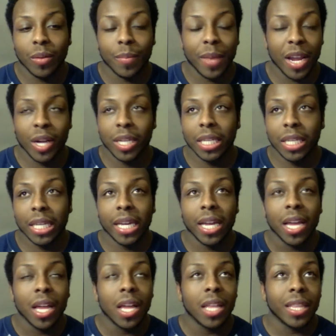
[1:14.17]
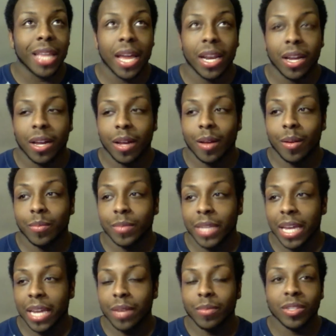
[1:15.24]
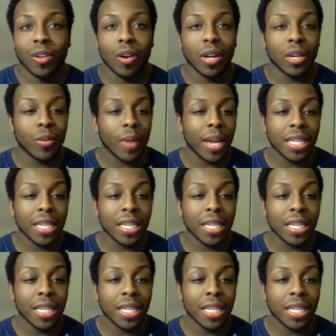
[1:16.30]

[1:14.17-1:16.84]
apparently that um Daddy was going away.